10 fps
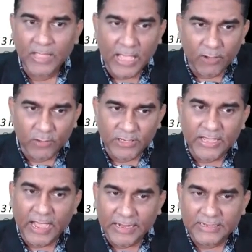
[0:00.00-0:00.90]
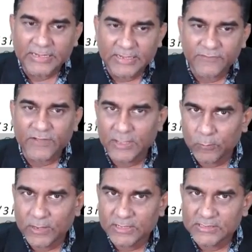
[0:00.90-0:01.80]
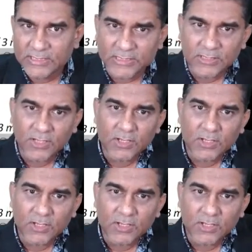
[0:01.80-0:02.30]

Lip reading: I already identify what is it.